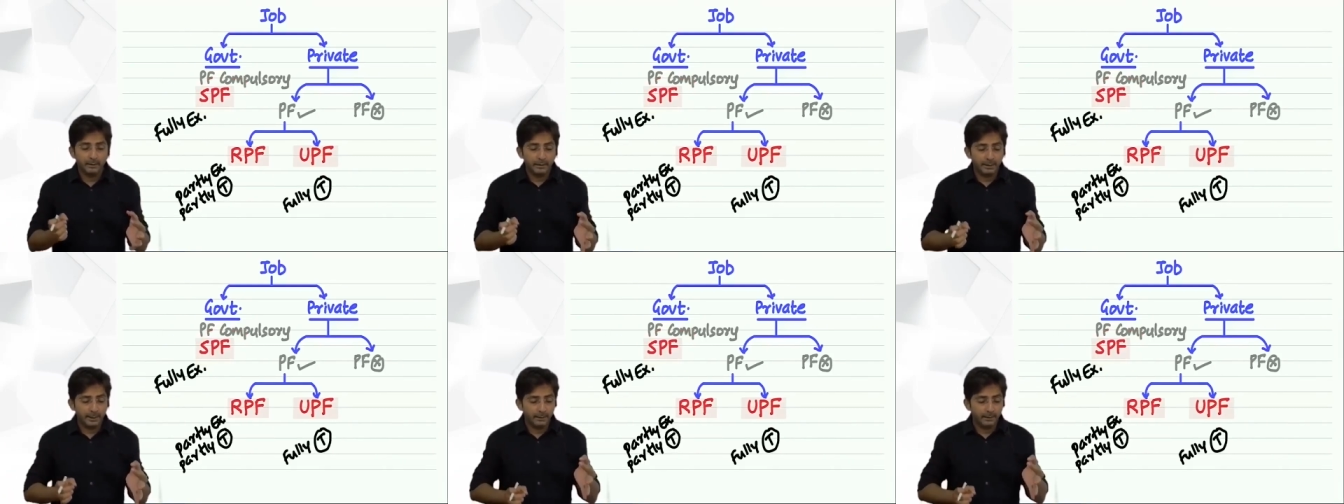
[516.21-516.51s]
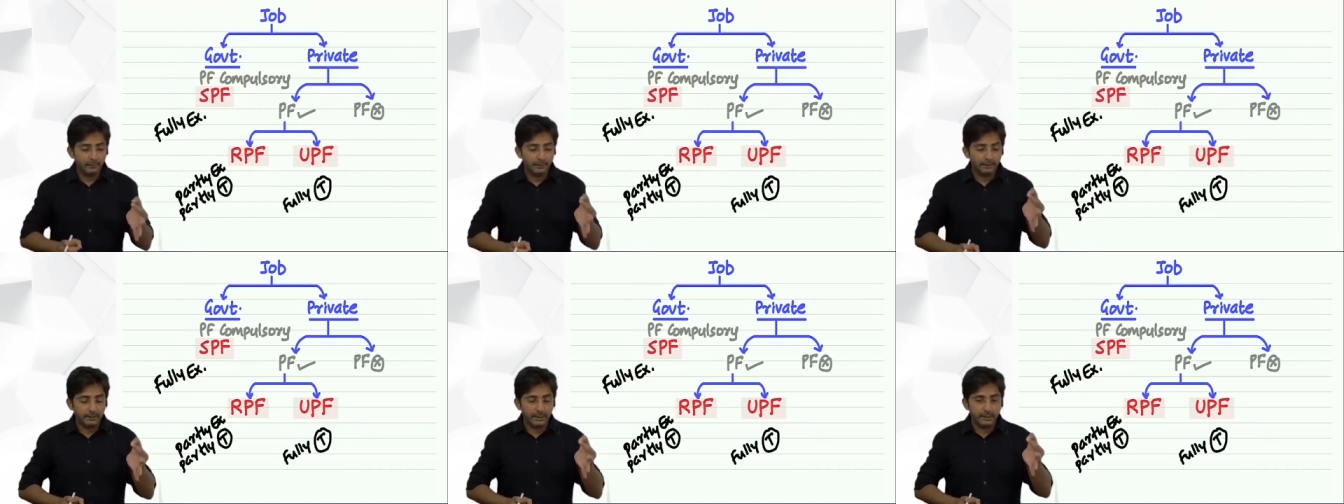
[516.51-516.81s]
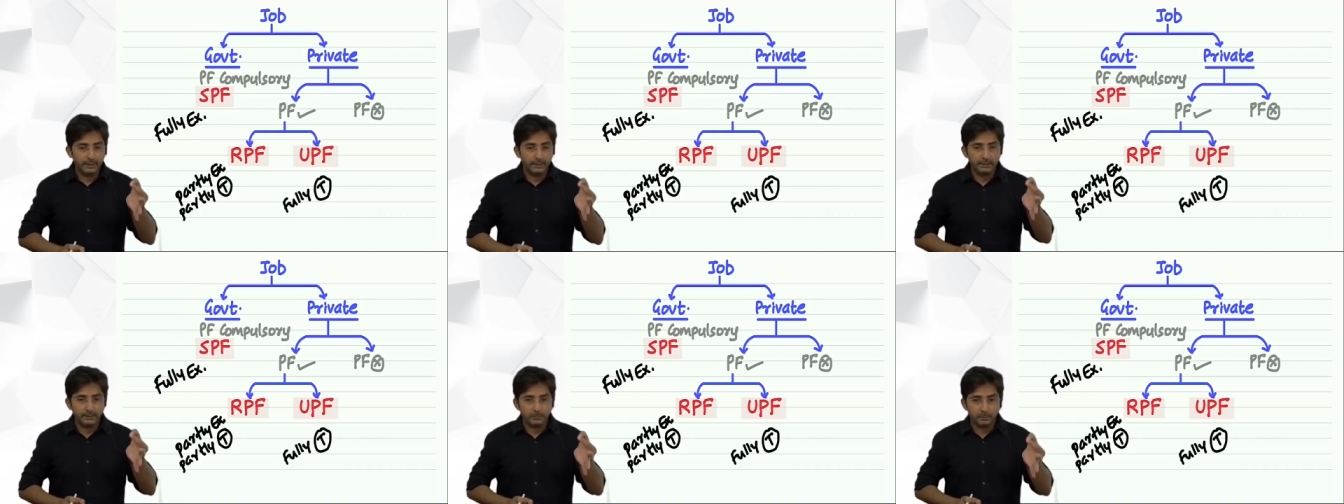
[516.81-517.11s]
that whether
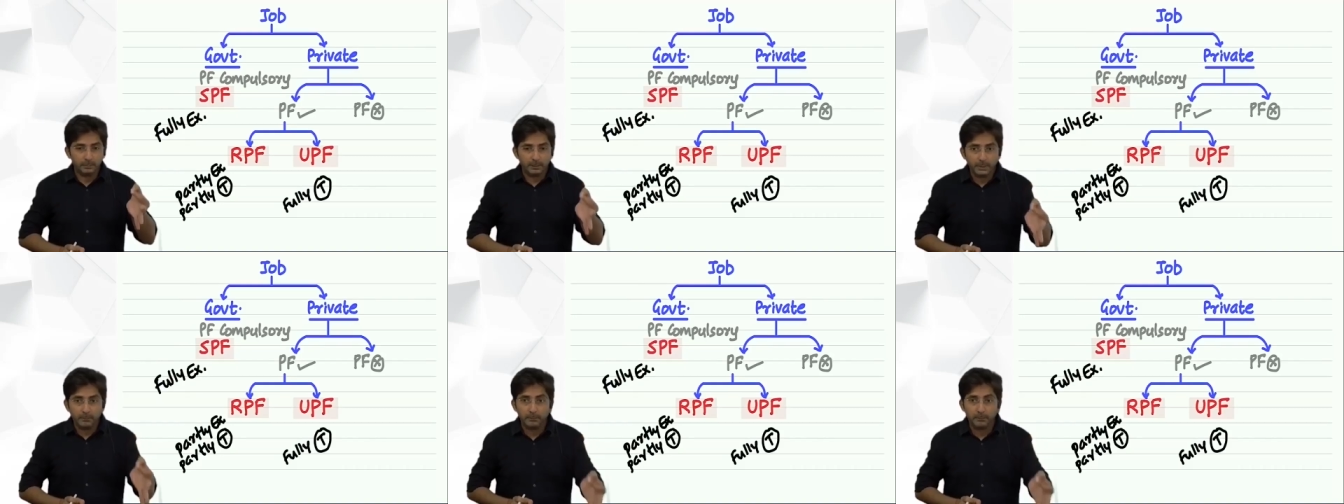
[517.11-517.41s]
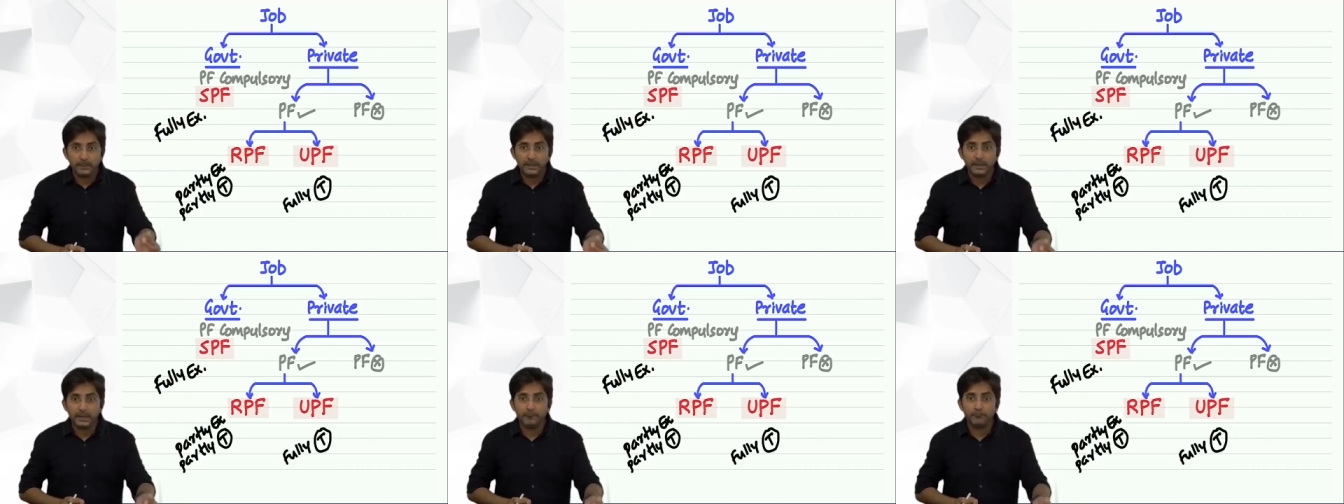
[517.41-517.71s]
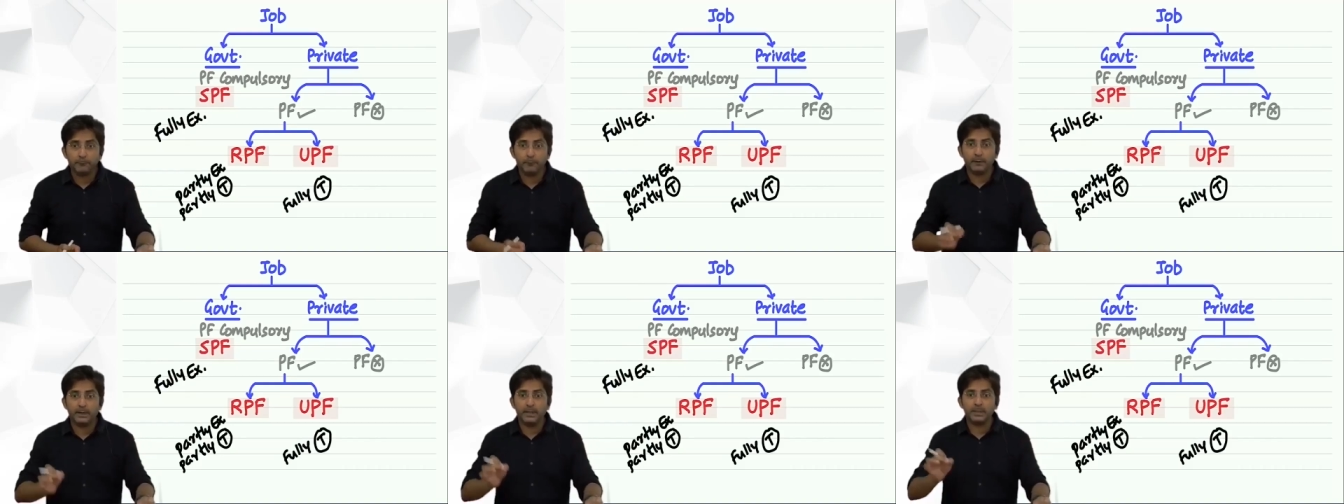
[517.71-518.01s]
it is
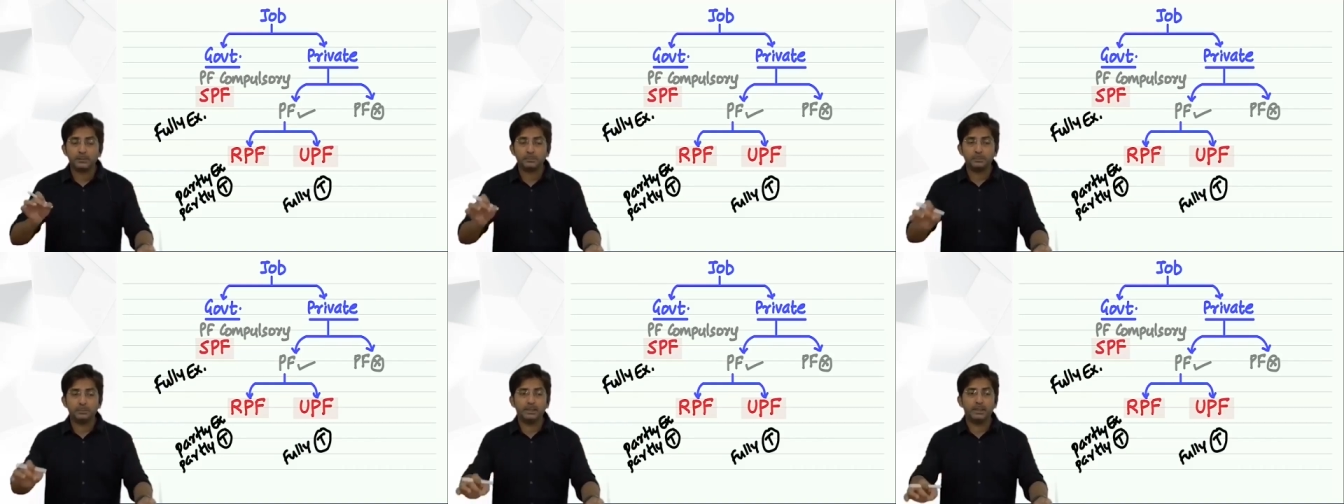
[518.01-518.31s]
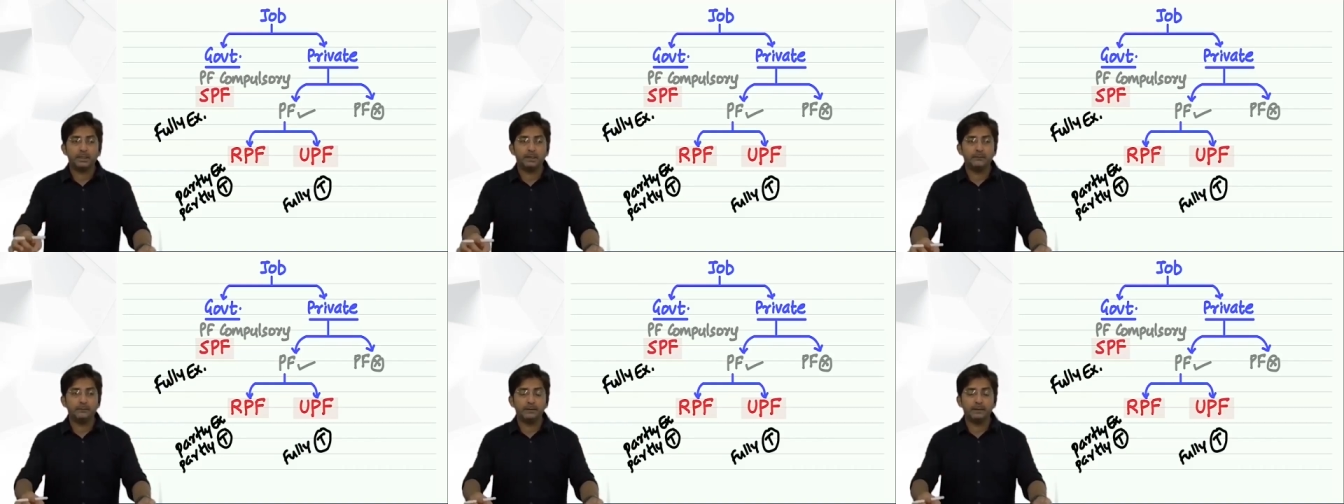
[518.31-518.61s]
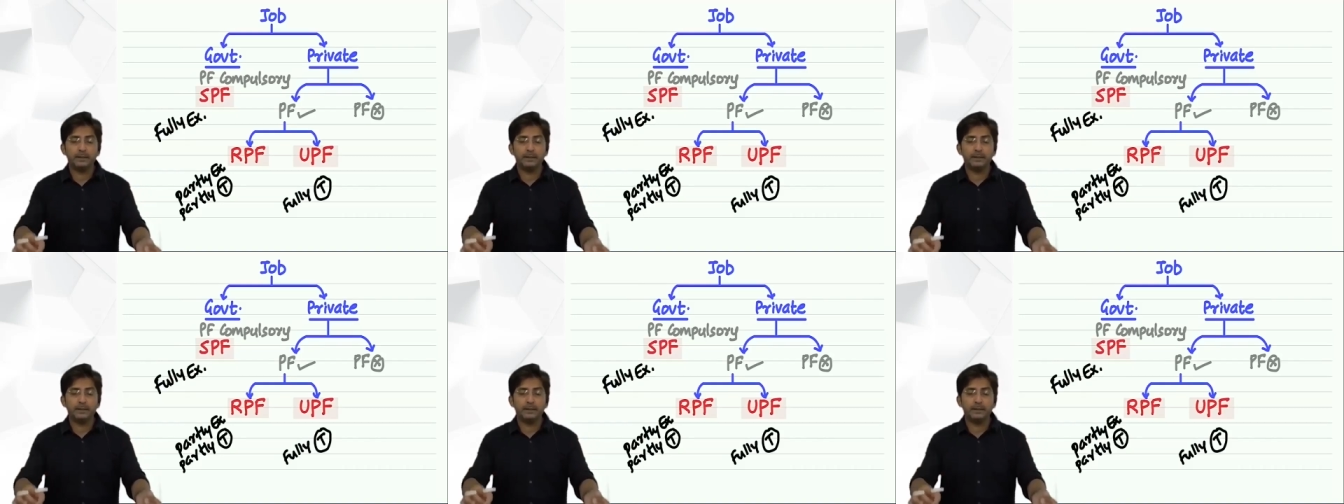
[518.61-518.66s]
PPF or SPF,